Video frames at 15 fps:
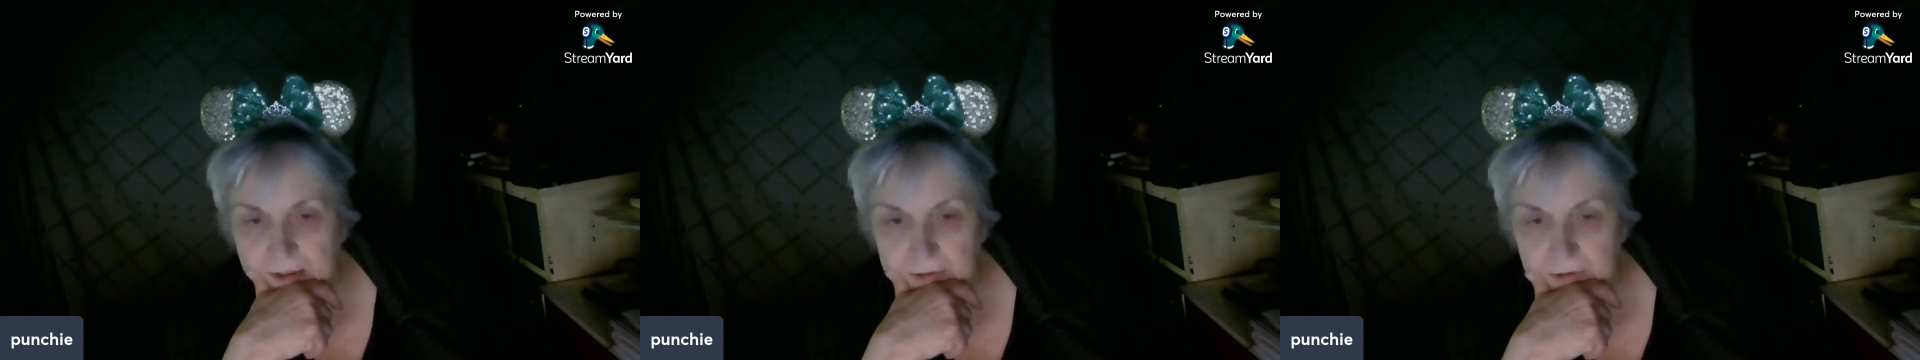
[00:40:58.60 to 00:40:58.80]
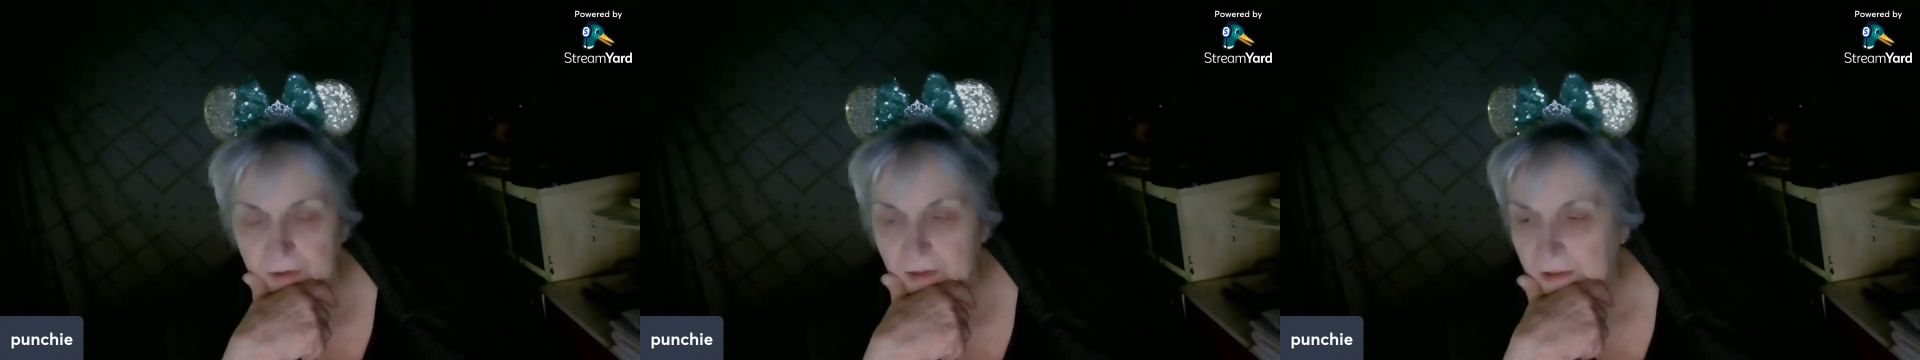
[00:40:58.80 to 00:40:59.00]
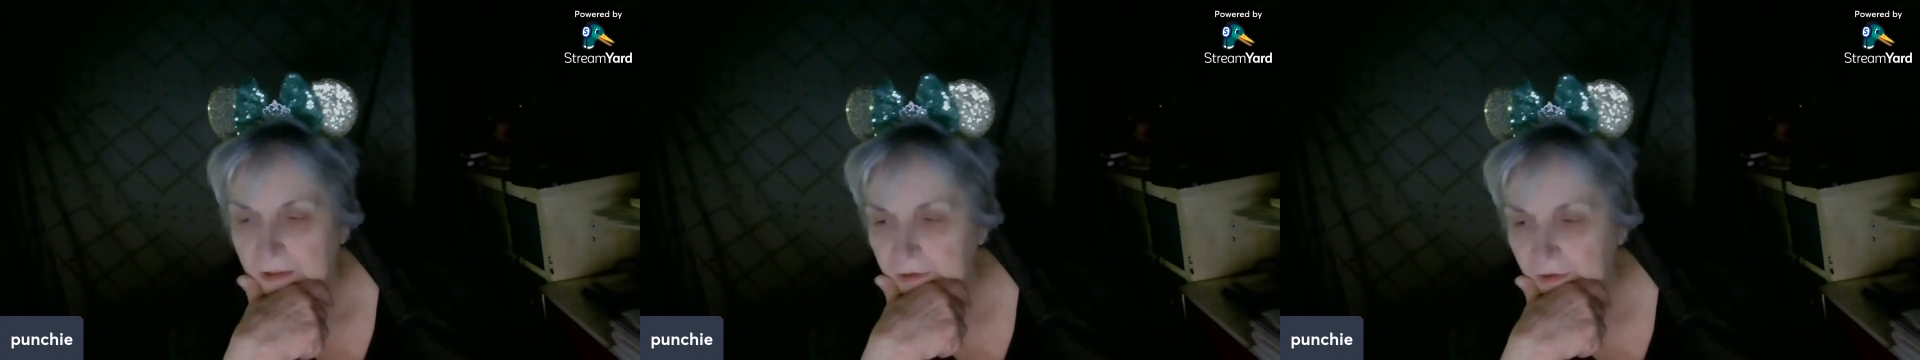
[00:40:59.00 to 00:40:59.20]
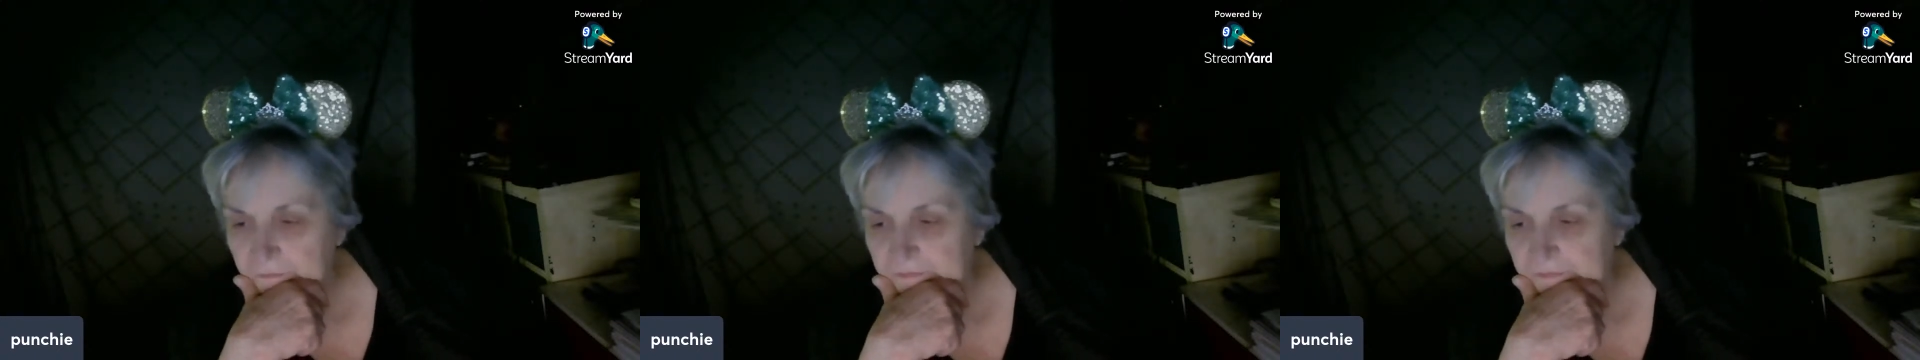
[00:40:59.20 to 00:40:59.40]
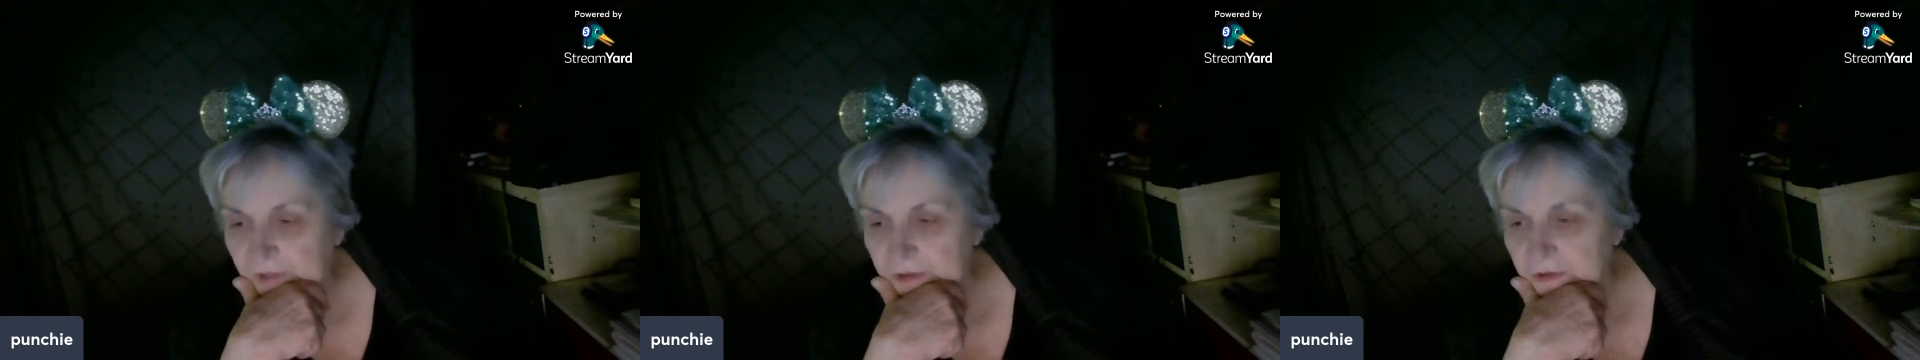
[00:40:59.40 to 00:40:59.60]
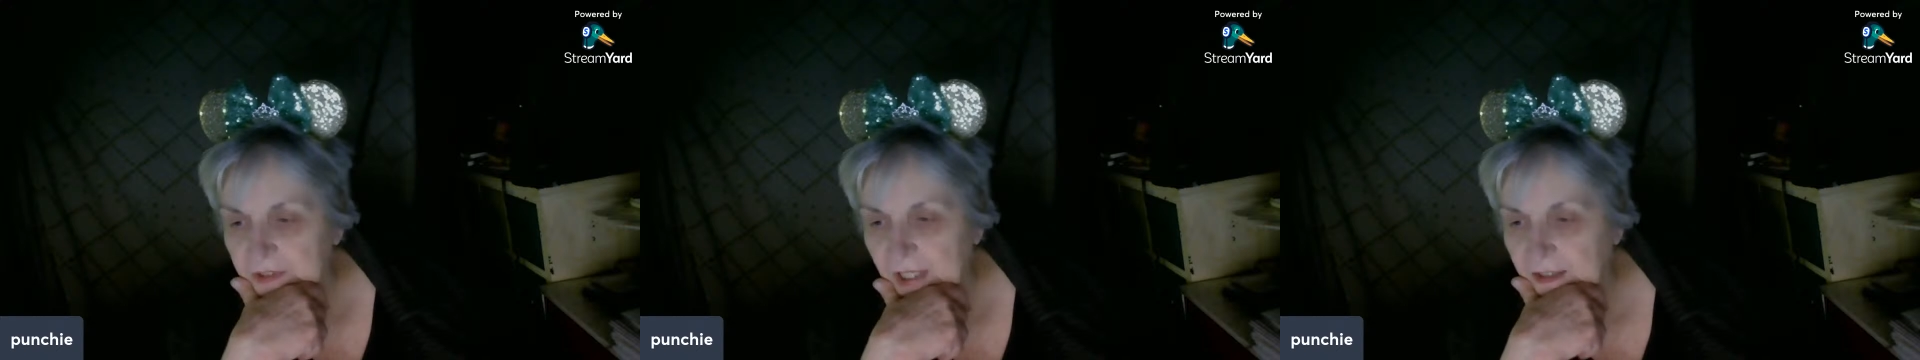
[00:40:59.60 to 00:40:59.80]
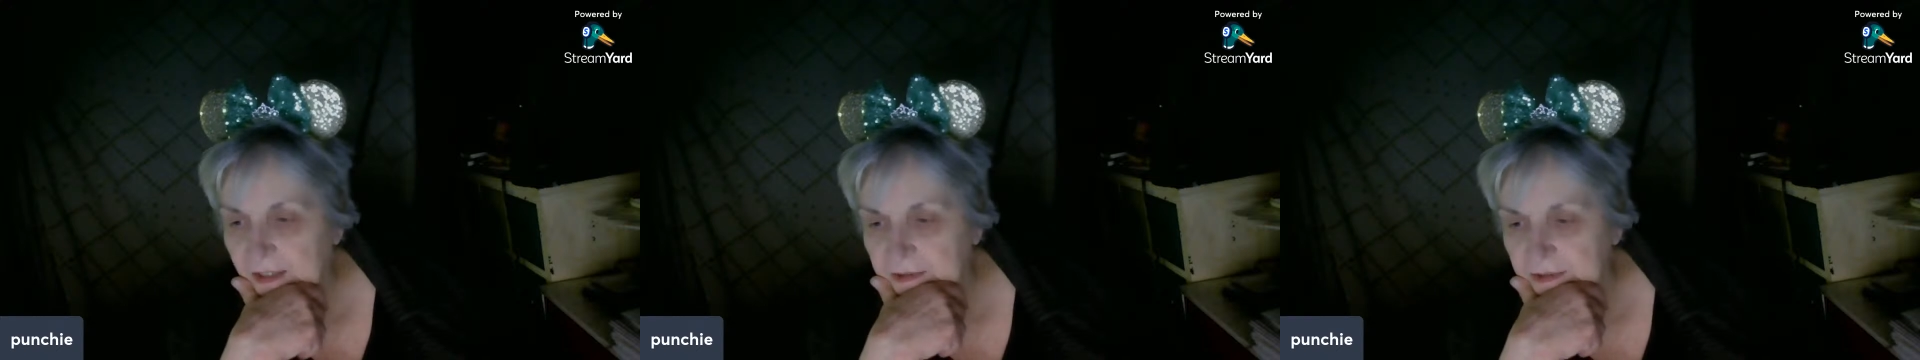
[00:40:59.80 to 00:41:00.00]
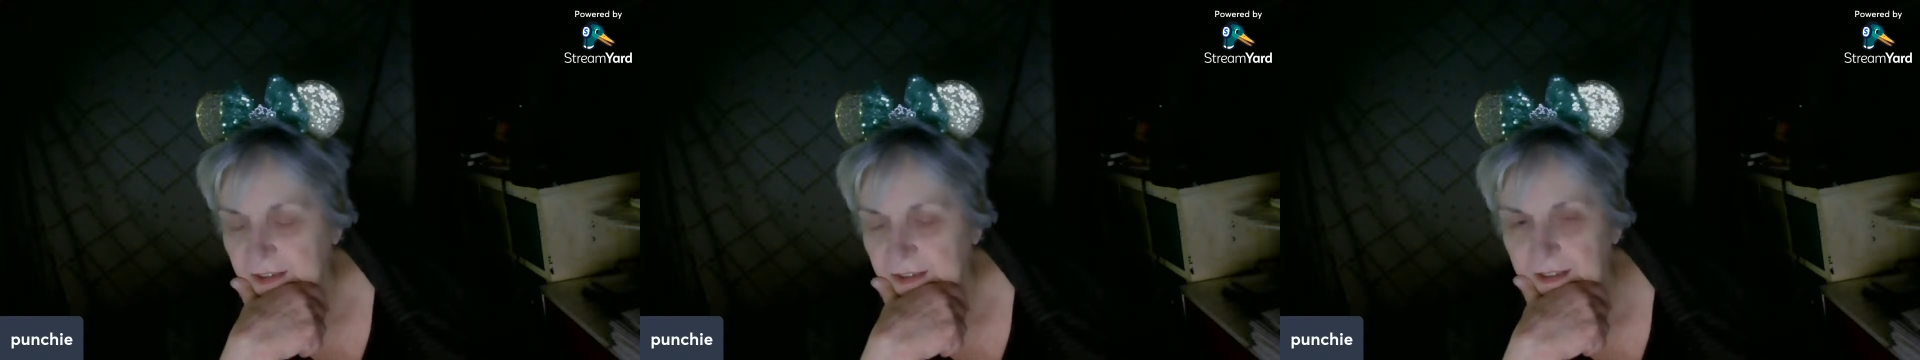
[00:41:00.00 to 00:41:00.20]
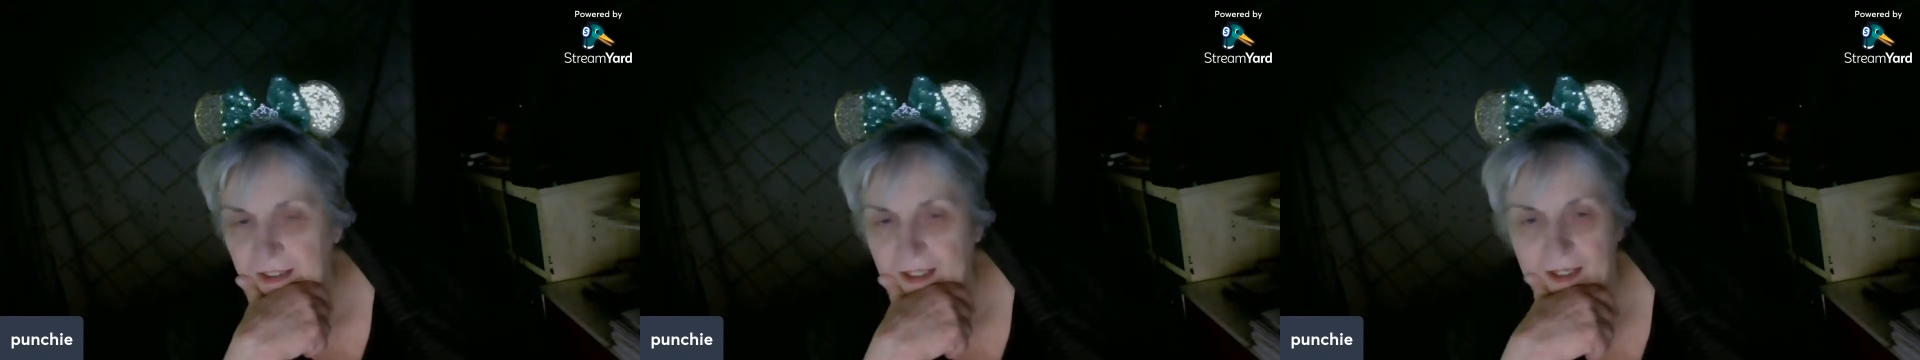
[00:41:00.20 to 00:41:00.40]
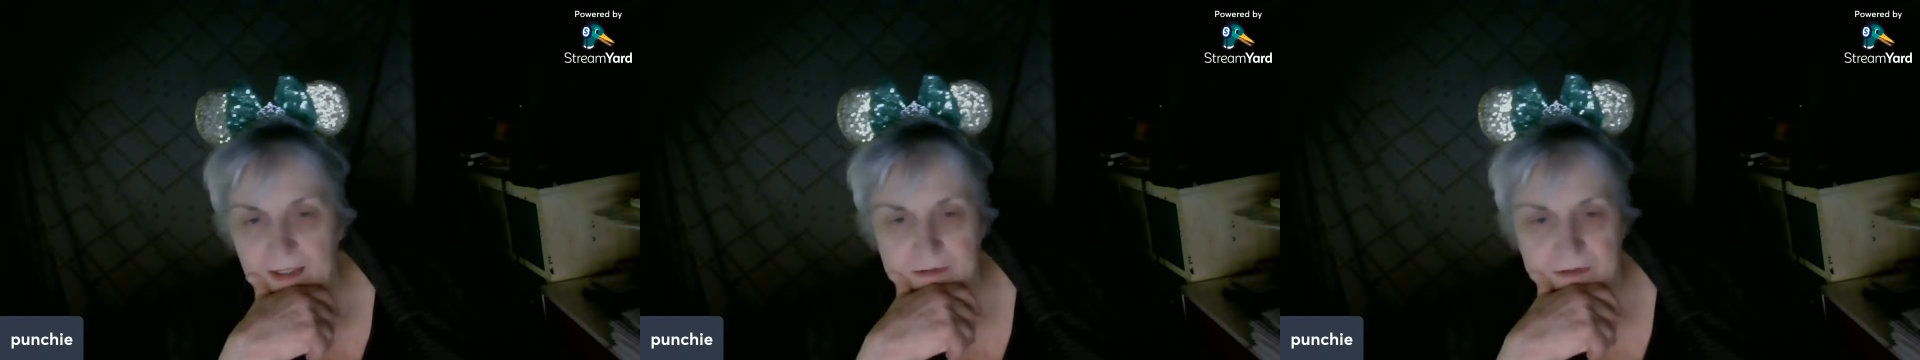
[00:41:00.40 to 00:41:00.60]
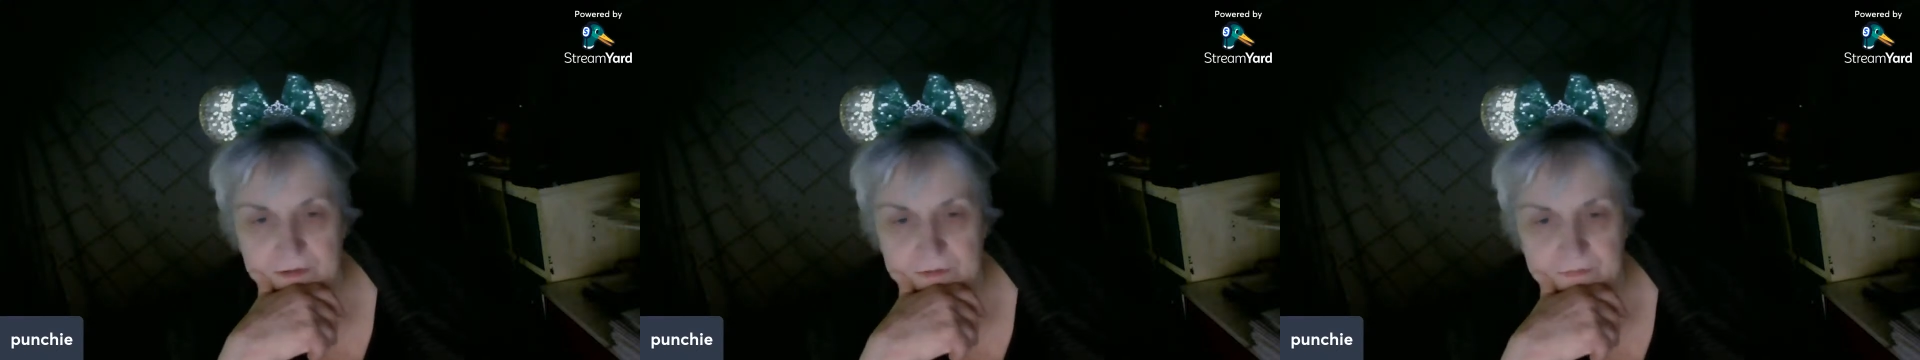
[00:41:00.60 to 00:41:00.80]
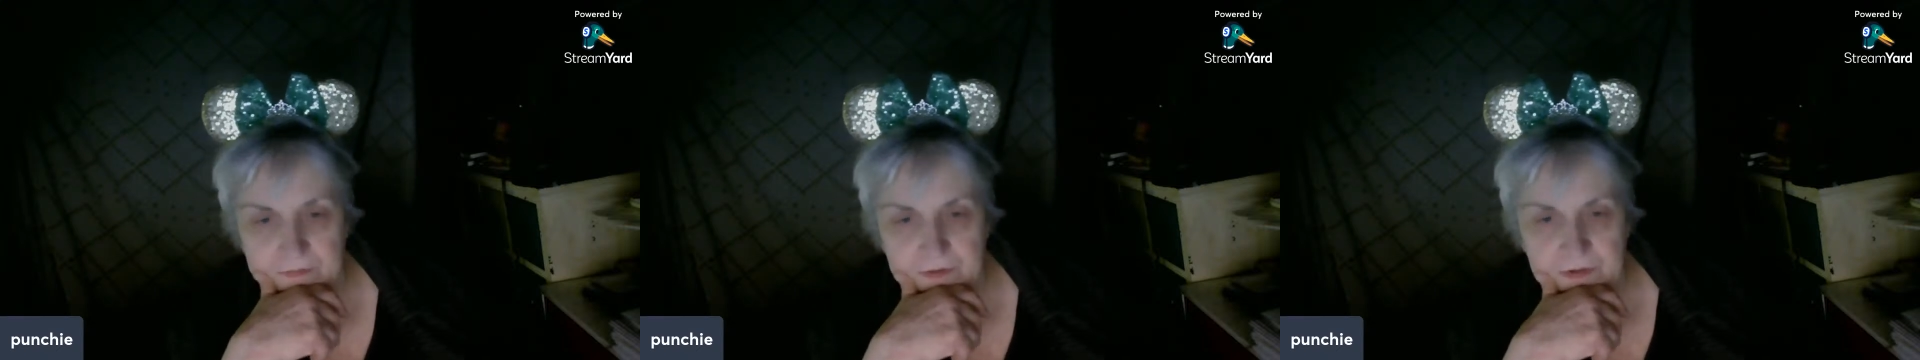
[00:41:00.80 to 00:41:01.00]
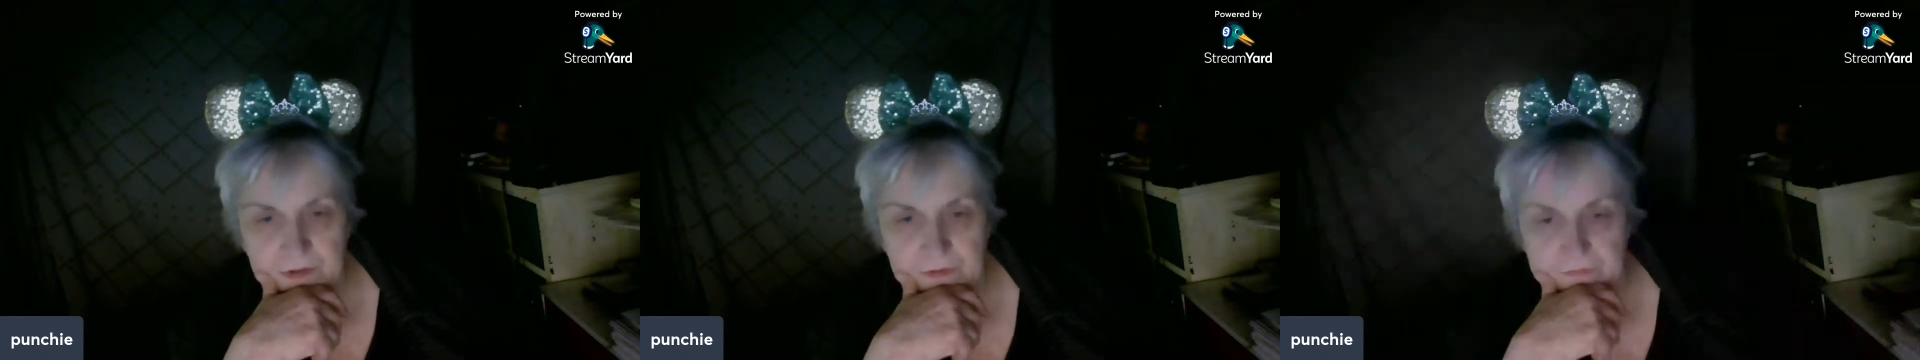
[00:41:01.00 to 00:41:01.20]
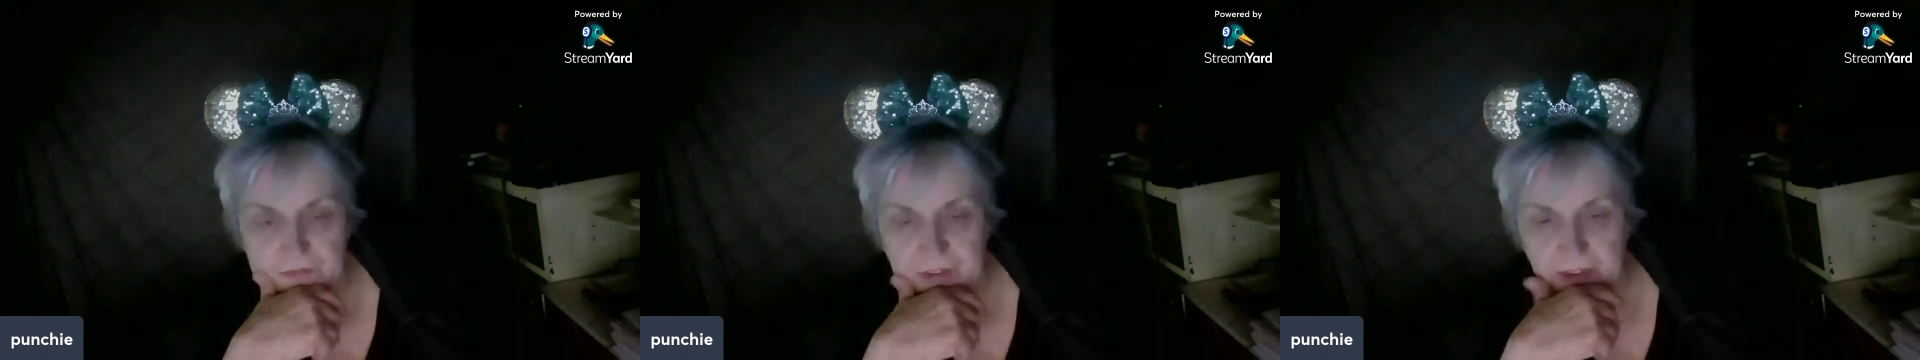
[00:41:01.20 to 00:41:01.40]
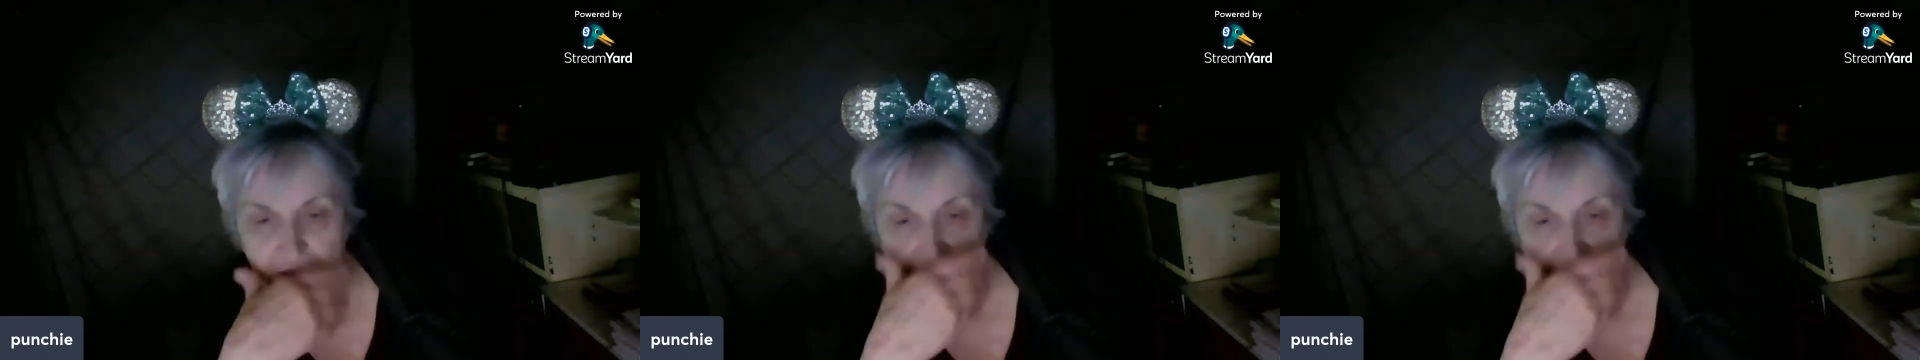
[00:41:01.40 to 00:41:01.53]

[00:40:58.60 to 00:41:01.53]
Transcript: You could go follow that link, Cat, to read